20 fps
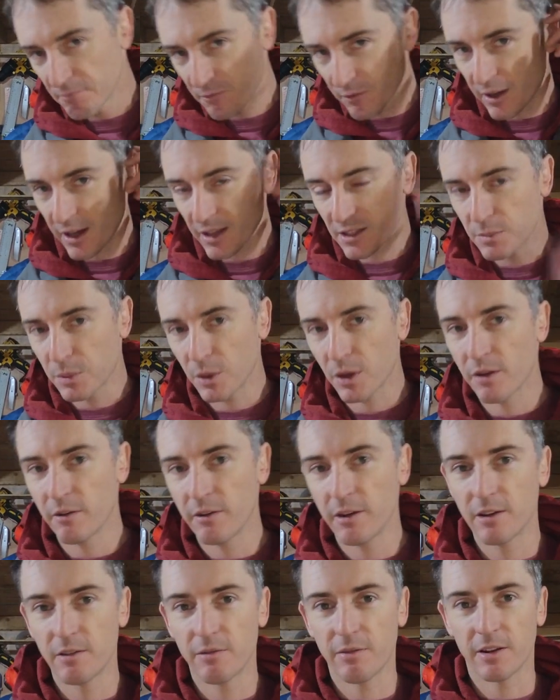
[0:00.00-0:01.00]
Forget to put
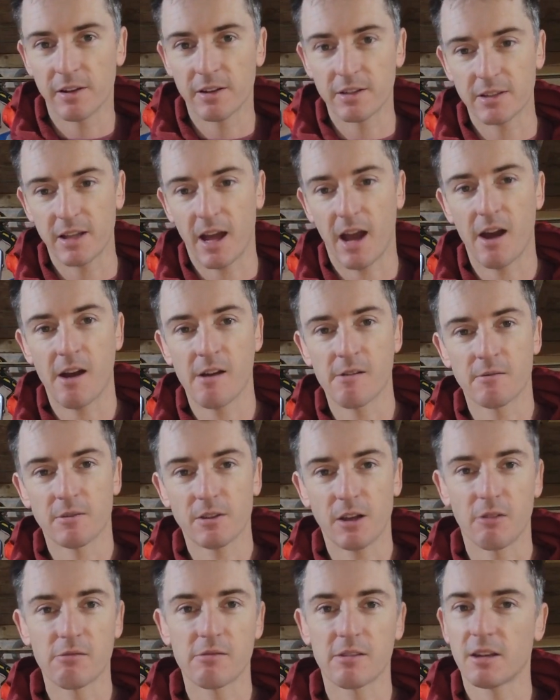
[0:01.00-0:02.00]
your ear defenders down,
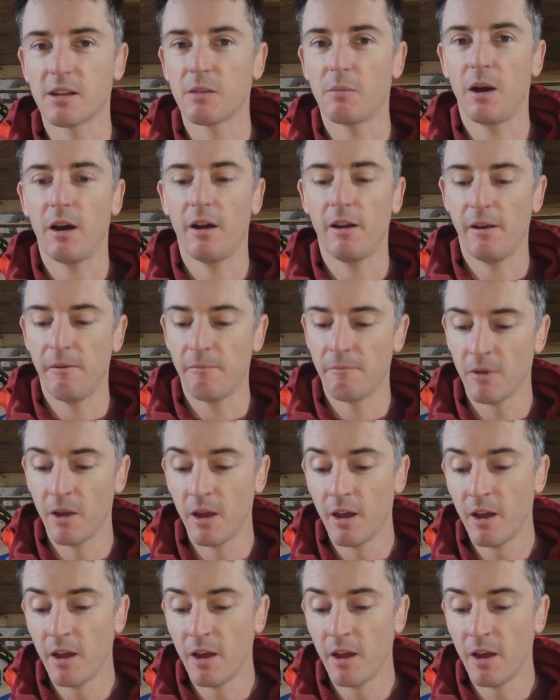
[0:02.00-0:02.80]
don't think about it.